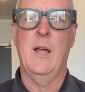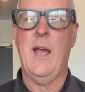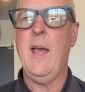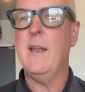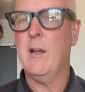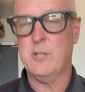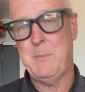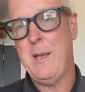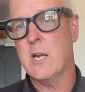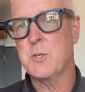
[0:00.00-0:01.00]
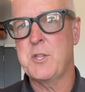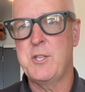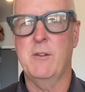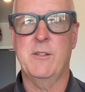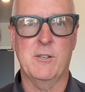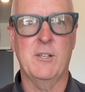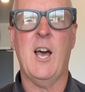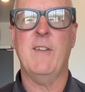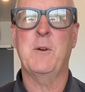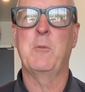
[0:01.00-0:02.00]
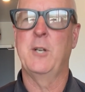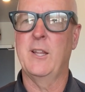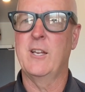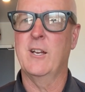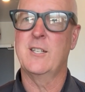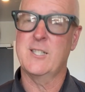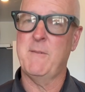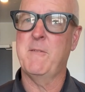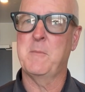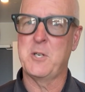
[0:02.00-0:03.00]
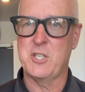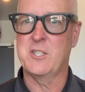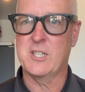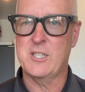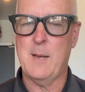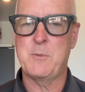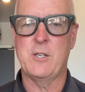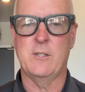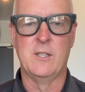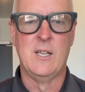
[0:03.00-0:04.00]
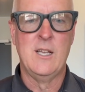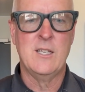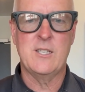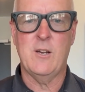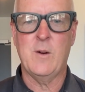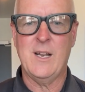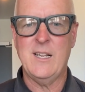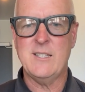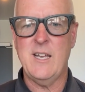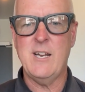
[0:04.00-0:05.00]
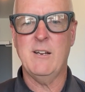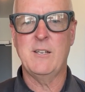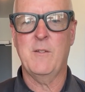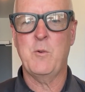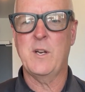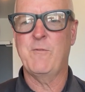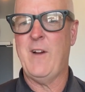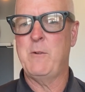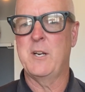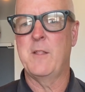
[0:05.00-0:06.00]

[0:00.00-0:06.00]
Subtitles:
And to be honest with you, a lot of them are really good. Some of them are just exceptional. So let's say you want to find one in